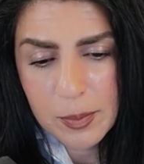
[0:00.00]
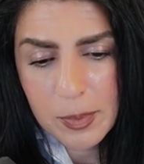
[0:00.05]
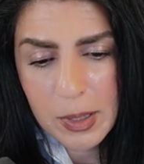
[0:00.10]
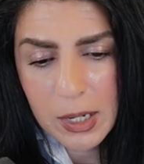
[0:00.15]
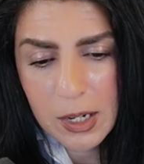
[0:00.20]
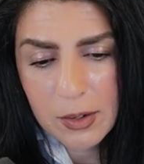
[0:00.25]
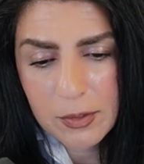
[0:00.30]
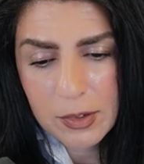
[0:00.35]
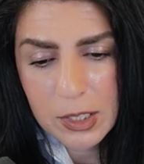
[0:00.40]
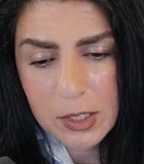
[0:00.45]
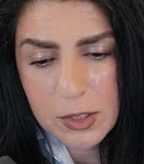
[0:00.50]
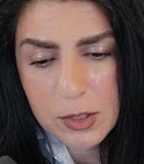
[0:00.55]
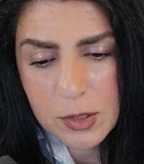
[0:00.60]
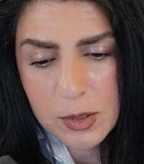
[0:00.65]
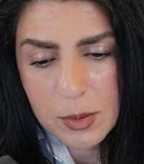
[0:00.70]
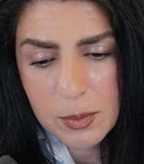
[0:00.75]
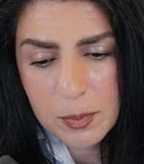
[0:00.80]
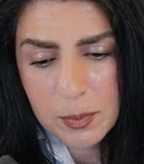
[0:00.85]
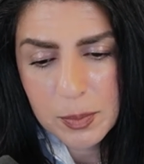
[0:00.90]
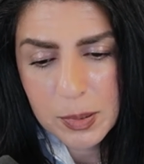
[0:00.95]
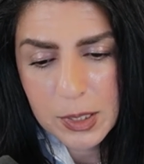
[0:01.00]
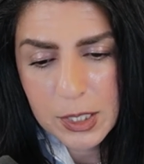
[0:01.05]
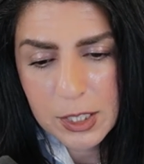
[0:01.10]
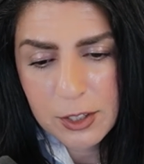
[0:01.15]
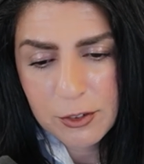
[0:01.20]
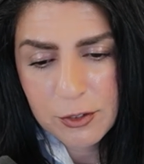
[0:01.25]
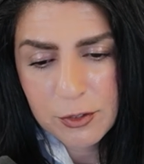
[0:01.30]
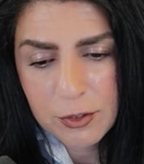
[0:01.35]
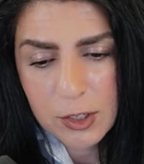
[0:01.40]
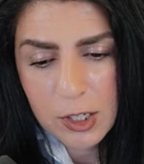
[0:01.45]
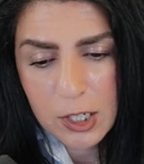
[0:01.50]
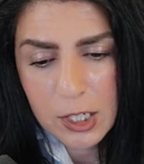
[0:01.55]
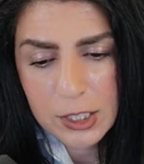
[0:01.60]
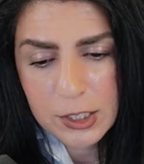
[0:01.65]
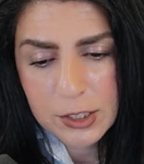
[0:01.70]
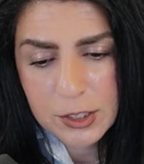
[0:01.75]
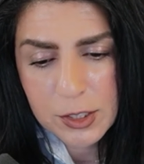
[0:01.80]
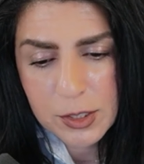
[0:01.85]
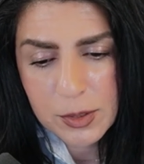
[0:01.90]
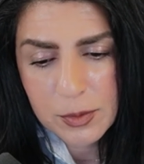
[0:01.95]
having some
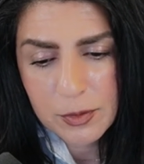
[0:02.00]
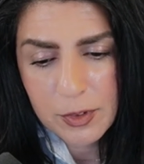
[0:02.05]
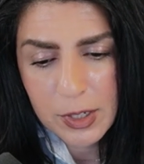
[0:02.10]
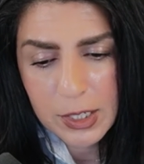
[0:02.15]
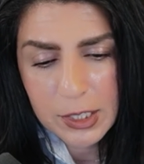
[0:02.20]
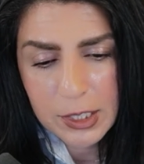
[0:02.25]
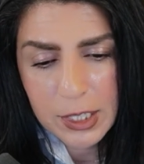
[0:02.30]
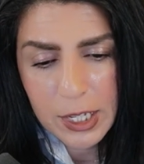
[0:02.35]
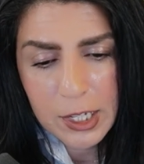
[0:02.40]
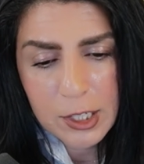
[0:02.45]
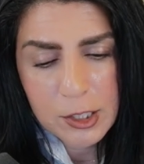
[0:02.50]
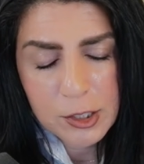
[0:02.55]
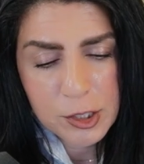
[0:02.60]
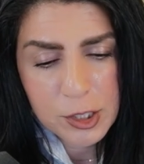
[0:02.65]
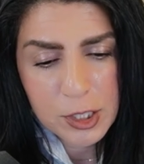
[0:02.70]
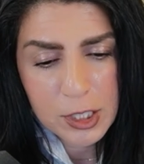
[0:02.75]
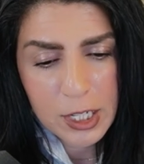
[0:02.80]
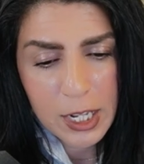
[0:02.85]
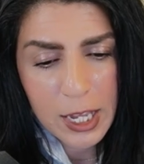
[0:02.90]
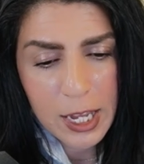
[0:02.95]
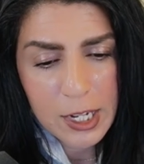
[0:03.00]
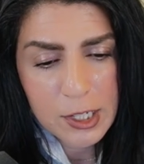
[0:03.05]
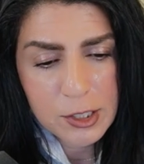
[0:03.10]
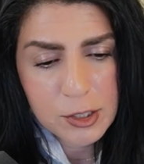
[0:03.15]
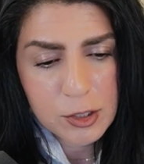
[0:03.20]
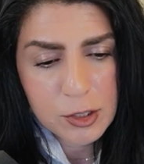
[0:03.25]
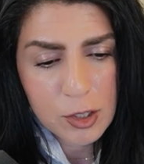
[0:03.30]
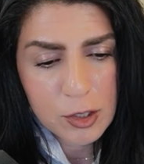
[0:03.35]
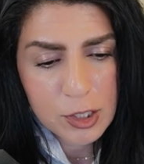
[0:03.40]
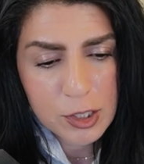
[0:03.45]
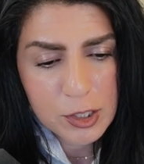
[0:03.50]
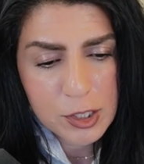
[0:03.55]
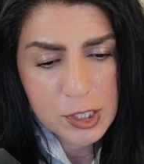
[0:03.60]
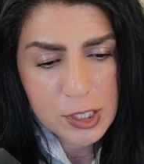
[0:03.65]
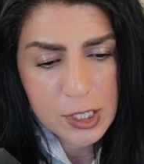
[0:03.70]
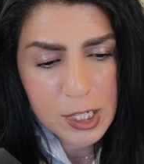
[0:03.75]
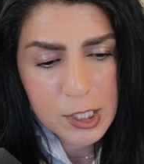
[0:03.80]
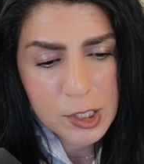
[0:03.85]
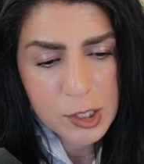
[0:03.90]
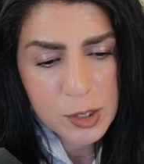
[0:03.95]
pre-flight, some validation, agent
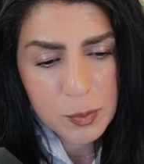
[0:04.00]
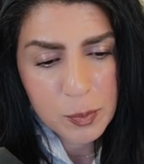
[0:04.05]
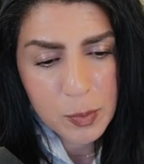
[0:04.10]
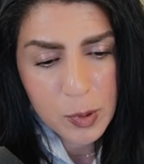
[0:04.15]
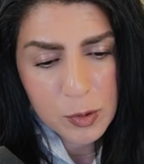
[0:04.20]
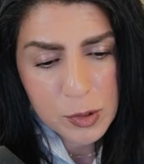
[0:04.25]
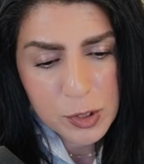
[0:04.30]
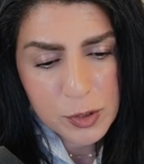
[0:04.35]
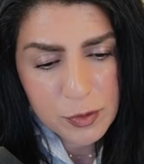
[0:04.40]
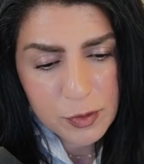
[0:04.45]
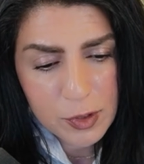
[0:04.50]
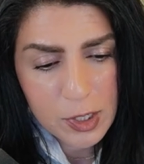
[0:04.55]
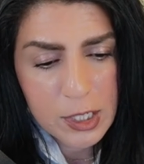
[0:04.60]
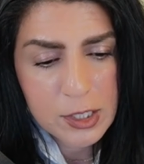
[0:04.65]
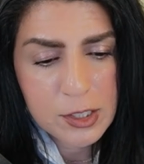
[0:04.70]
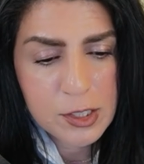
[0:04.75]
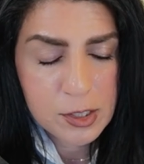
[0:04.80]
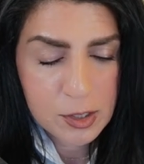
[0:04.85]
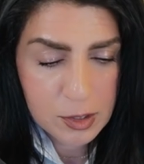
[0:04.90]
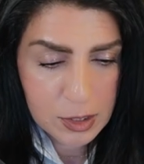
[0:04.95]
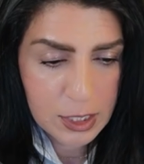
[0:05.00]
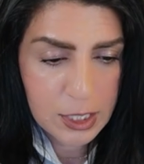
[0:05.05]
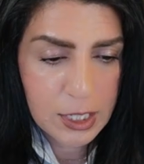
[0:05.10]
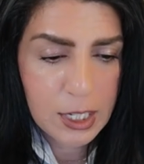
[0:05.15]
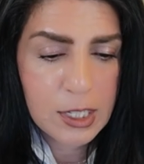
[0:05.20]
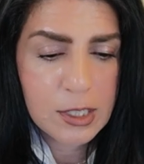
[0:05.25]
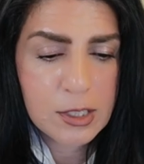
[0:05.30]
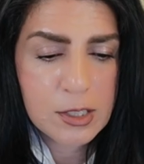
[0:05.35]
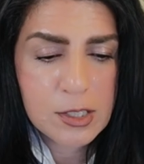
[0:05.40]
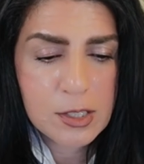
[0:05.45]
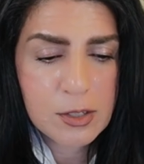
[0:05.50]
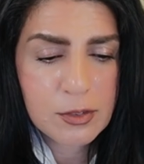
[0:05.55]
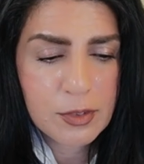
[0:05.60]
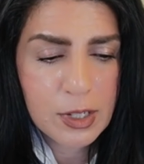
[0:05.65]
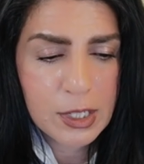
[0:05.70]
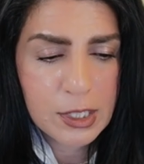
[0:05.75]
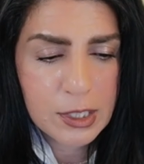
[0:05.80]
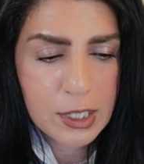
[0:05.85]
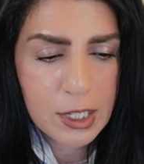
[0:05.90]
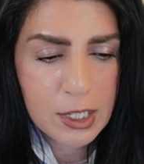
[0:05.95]
orchestration, post-flight, so again, some
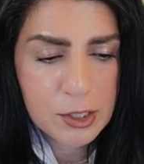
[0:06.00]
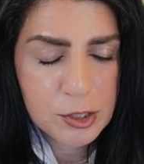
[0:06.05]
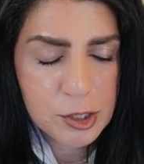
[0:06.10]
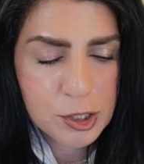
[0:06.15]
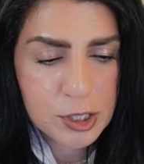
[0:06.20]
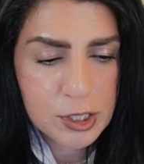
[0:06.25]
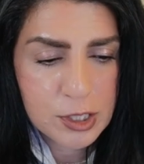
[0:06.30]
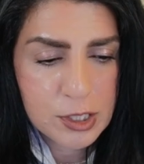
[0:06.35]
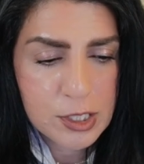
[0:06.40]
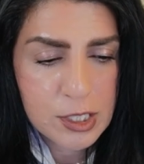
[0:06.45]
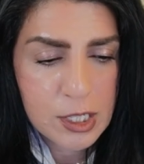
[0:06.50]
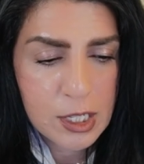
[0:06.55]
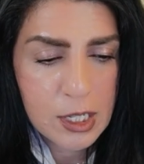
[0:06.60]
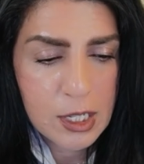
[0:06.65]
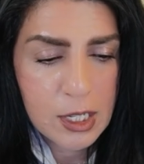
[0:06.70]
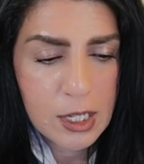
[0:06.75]
validations,